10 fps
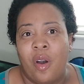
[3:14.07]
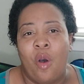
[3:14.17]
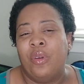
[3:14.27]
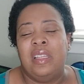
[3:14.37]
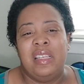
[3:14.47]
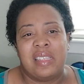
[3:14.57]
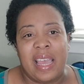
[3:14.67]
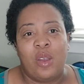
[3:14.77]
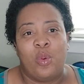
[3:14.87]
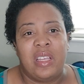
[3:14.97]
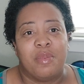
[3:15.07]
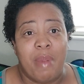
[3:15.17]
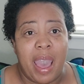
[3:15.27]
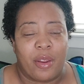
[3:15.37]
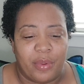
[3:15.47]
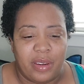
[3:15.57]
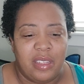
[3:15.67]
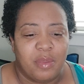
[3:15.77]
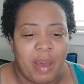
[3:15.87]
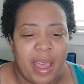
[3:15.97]
only these 8 weeks matter in
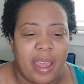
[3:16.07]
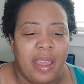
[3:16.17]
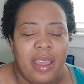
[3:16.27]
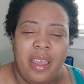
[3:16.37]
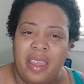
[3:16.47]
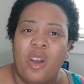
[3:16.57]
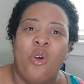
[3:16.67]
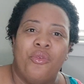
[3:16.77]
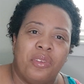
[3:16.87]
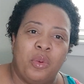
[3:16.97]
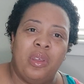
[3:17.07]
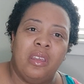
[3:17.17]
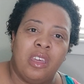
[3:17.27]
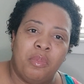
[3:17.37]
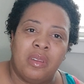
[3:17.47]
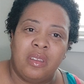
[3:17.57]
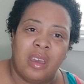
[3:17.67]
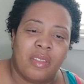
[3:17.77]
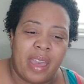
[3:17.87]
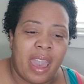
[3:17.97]
his mind, and hopefully we can keep it
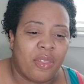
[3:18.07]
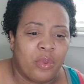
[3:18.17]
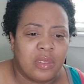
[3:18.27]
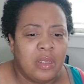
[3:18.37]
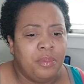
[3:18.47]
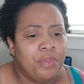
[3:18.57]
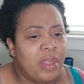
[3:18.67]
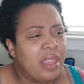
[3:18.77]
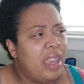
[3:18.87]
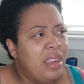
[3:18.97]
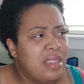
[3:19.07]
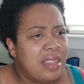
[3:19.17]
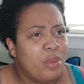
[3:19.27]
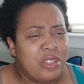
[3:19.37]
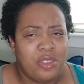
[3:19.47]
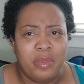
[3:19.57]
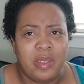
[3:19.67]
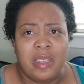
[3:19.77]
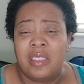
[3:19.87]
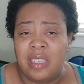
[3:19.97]
together afterwards. And Katina's like,
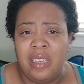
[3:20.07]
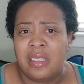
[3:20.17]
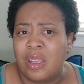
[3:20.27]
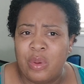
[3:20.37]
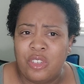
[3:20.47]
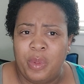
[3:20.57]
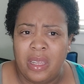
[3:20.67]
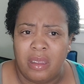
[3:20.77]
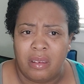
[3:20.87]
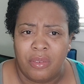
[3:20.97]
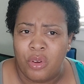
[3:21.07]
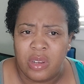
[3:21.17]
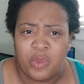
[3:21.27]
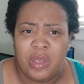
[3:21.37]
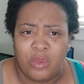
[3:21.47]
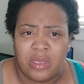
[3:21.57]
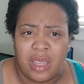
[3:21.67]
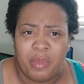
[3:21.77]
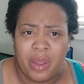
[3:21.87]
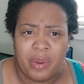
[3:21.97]
what you mean? Of course we're going to
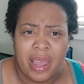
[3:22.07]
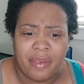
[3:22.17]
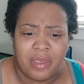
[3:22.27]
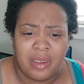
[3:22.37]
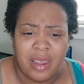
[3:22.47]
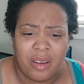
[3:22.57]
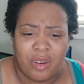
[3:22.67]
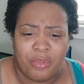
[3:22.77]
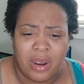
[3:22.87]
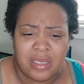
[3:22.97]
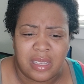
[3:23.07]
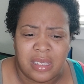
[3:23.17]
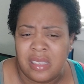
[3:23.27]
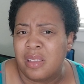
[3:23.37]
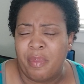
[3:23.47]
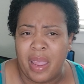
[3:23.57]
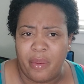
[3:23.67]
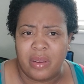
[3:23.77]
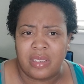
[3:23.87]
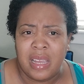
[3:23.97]
stay married after the doggone process. This is a
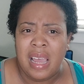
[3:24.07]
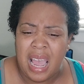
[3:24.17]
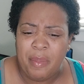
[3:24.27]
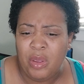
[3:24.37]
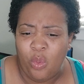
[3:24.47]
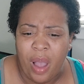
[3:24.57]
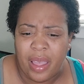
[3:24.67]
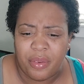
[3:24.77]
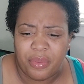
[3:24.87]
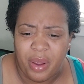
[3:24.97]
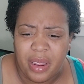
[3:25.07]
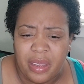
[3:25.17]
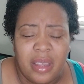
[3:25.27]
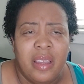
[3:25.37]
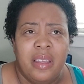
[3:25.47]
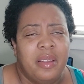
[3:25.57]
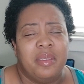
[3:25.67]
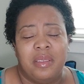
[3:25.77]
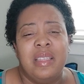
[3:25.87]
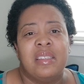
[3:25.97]
marriage. I'm your wife, right?
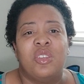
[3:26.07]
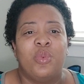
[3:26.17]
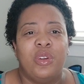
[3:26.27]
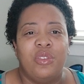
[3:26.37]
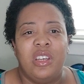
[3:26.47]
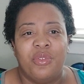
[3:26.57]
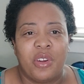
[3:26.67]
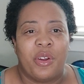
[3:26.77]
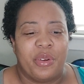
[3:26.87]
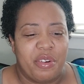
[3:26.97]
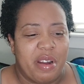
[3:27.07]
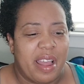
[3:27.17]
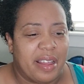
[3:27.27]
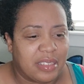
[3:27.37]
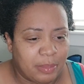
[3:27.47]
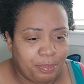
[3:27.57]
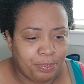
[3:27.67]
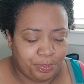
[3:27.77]
This is the real deal for her in her eyes.